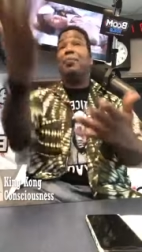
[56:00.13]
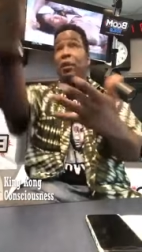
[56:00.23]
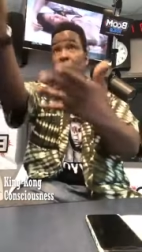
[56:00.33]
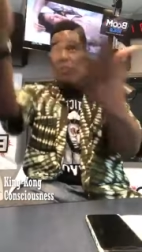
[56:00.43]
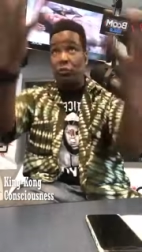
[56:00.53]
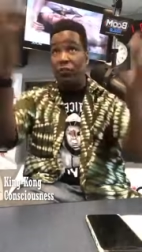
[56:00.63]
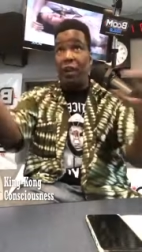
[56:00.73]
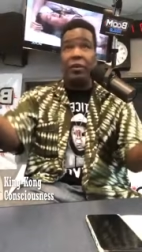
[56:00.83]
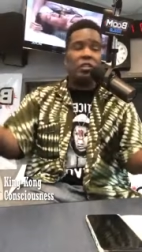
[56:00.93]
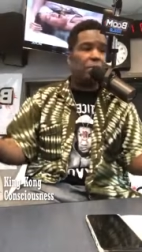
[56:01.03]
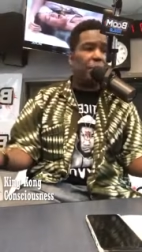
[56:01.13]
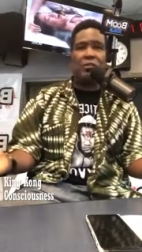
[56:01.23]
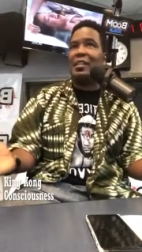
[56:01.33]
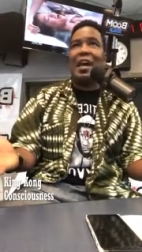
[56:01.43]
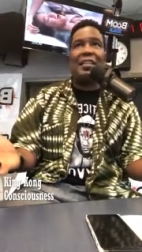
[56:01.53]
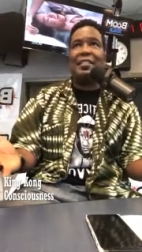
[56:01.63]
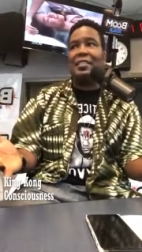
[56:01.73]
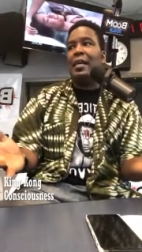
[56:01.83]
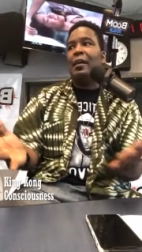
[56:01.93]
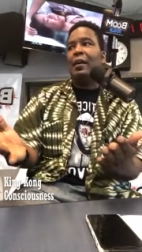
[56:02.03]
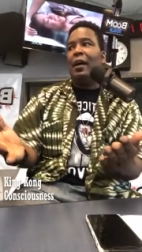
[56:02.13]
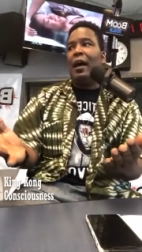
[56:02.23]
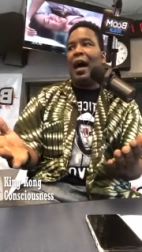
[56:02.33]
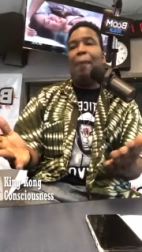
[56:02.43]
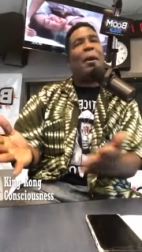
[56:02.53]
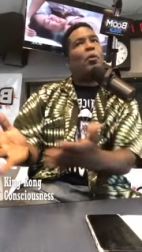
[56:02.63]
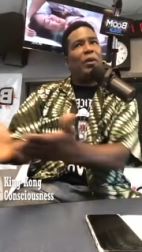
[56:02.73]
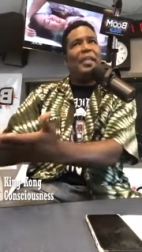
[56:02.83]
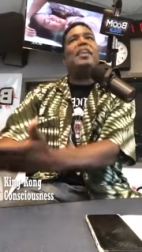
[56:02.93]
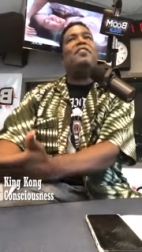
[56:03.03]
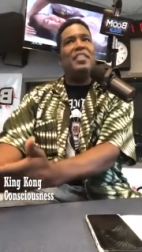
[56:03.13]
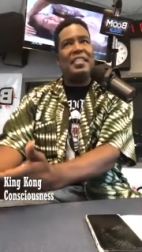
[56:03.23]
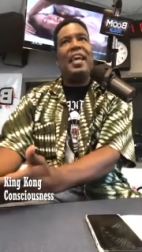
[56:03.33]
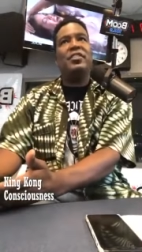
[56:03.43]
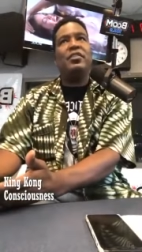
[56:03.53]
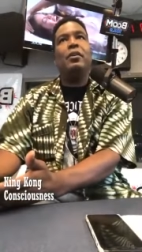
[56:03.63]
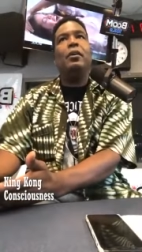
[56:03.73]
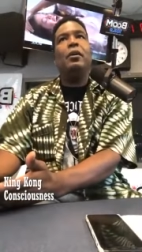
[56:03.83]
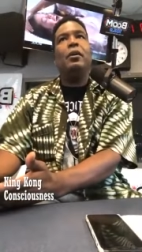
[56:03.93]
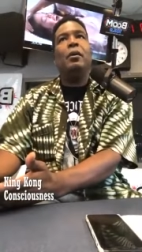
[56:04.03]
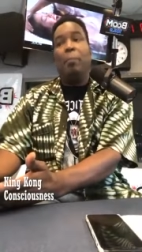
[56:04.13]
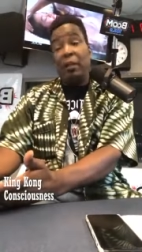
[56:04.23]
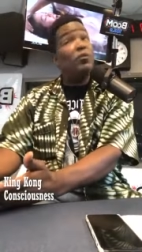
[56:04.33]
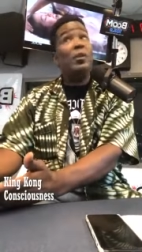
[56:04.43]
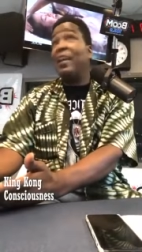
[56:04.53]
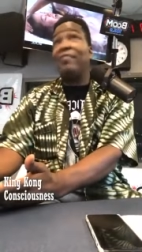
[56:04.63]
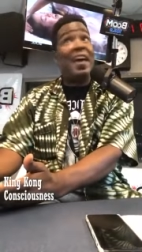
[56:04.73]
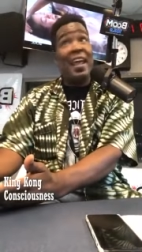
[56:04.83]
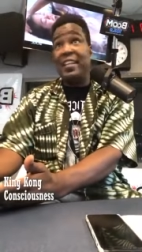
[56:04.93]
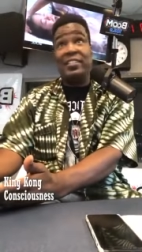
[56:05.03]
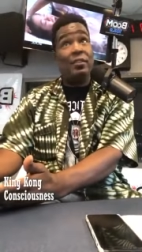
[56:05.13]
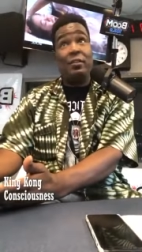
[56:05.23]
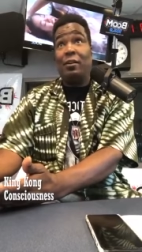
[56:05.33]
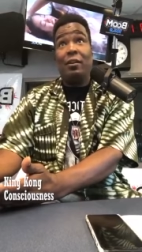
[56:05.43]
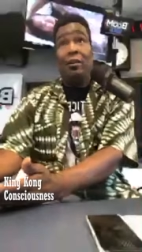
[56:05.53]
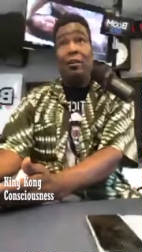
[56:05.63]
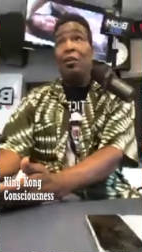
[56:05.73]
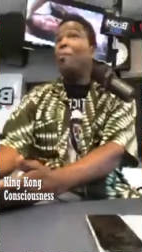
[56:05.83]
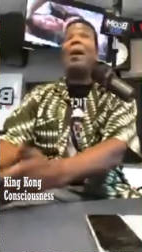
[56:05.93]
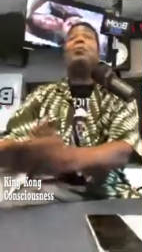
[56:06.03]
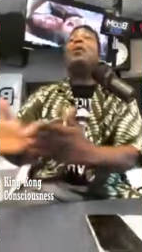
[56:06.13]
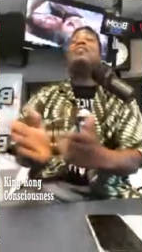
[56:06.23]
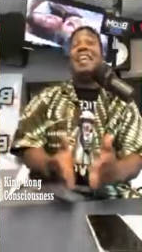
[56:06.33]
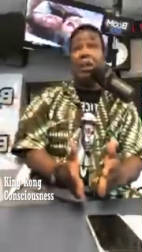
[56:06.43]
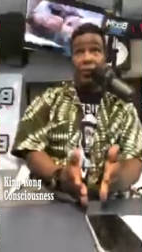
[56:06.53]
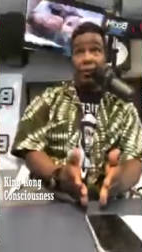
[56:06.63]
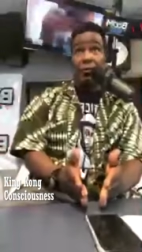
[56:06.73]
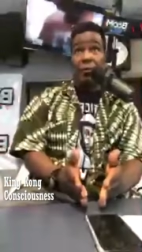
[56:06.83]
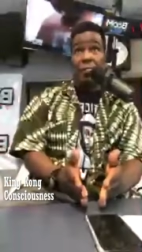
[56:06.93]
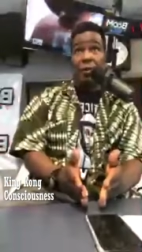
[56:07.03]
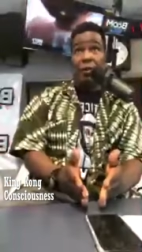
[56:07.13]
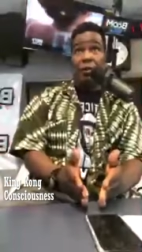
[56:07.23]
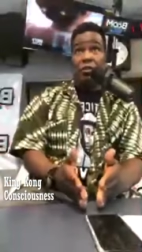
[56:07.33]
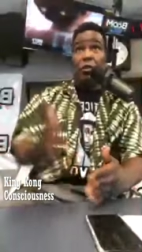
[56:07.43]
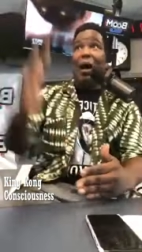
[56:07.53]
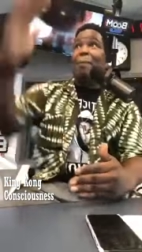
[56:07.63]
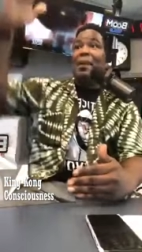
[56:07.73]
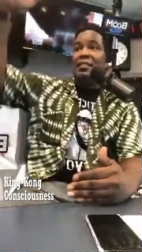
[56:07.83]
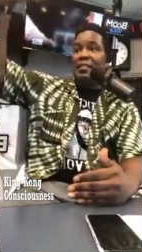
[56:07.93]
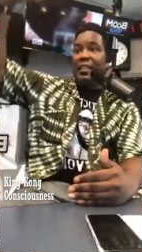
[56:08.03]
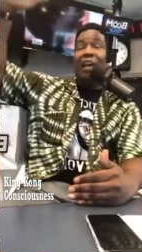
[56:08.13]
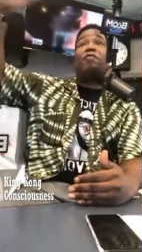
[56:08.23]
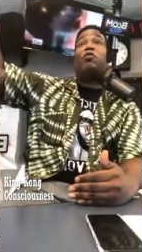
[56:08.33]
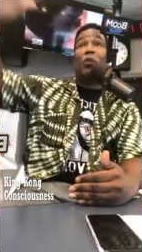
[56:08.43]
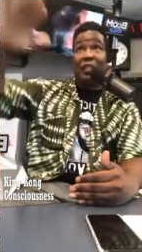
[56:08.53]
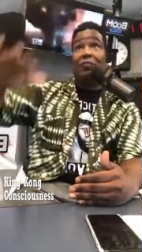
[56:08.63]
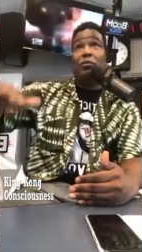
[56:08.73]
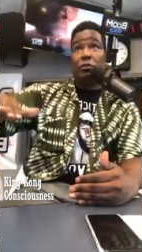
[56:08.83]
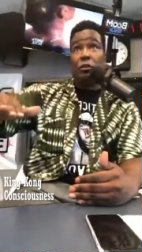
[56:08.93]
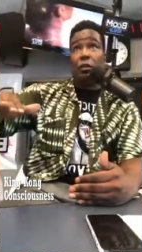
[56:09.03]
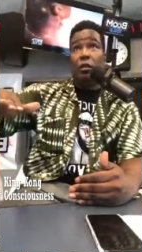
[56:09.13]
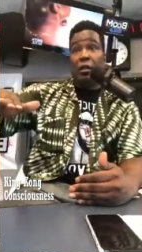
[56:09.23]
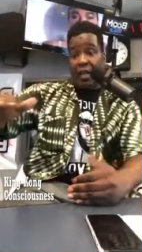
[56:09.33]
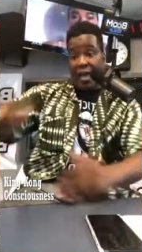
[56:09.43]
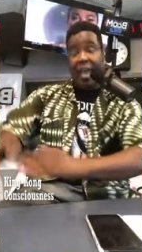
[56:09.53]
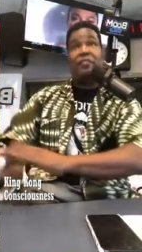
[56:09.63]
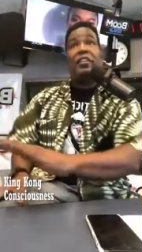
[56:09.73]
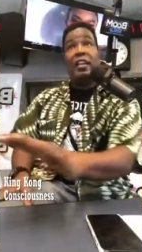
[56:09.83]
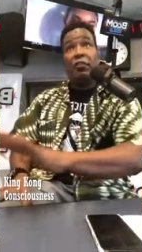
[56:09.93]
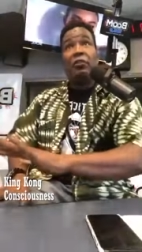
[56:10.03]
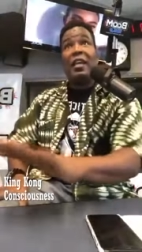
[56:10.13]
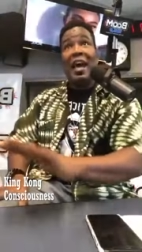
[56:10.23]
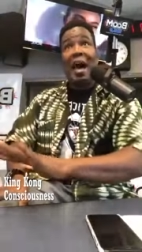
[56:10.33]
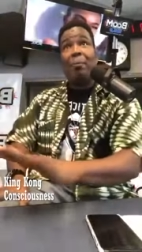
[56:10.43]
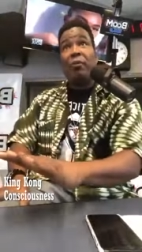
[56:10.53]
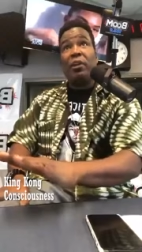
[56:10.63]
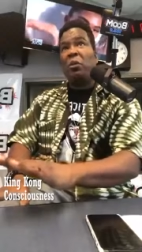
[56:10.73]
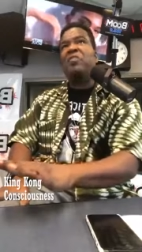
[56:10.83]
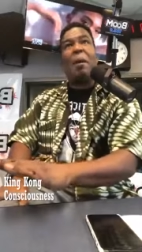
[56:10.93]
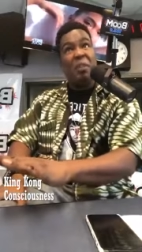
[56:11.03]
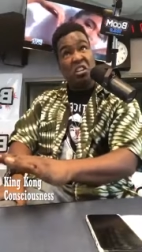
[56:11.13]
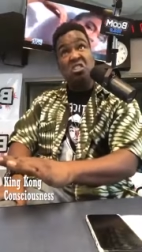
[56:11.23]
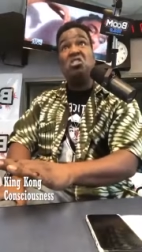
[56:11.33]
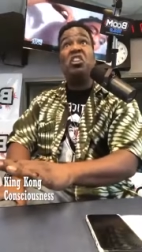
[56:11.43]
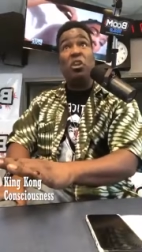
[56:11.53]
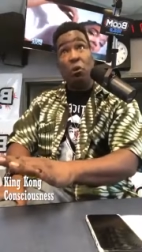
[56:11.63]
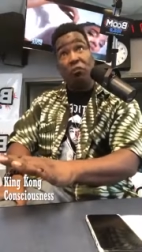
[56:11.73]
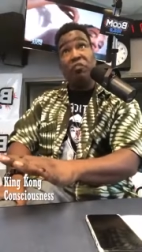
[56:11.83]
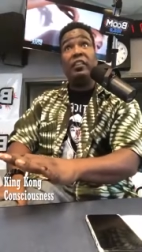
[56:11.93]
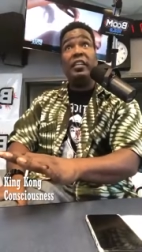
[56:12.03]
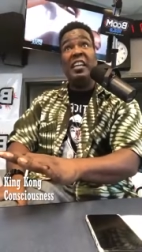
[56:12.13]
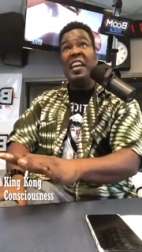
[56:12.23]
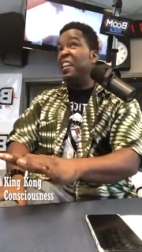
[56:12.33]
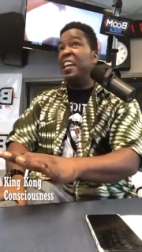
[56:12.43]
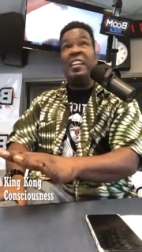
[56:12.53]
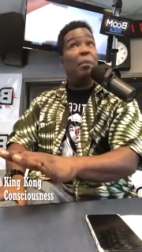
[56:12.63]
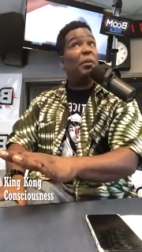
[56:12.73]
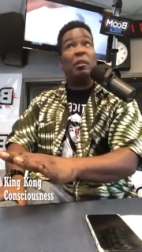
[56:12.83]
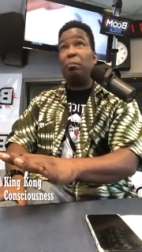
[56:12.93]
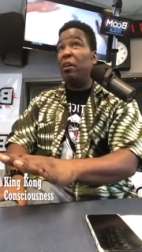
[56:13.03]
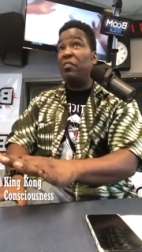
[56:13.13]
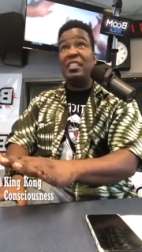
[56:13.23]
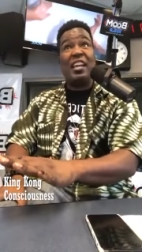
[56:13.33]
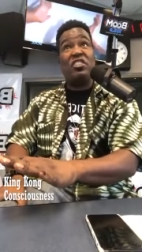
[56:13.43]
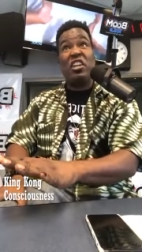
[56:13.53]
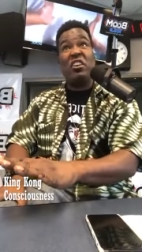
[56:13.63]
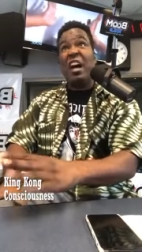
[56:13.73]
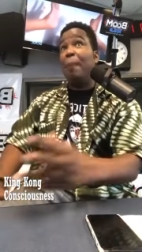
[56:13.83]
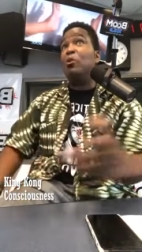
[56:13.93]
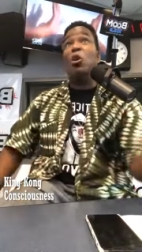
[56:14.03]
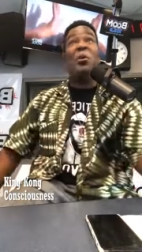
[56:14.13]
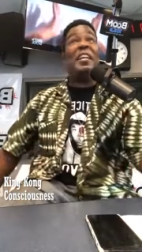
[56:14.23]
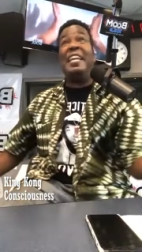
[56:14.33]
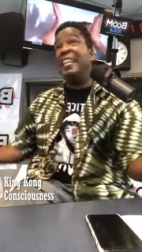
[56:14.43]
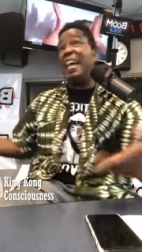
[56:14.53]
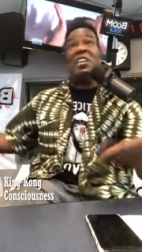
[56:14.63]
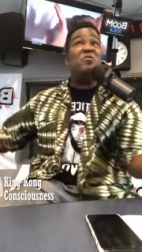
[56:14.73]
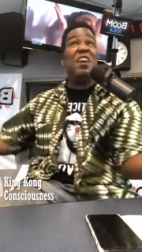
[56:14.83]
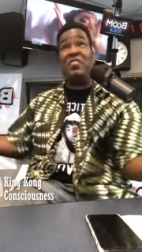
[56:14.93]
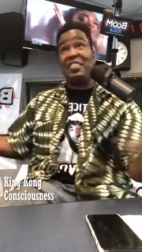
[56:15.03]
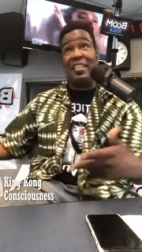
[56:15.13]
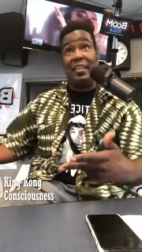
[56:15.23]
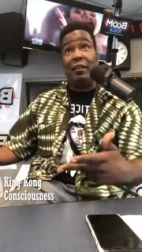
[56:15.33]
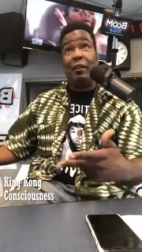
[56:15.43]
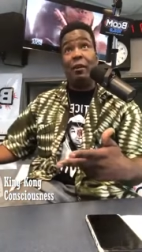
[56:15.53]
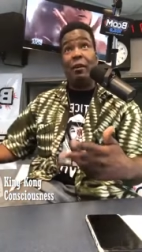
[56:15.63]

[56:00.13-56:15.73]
up there with you various personalities, I might want to give this answer, but if you give that answer, nobody will ever hear it. So I basically have 4 levels. I have a level that I operate on. If I'm in the hood in North Philly and there ain't nothing but the brothers out of jail, I'm going in like you've never seen.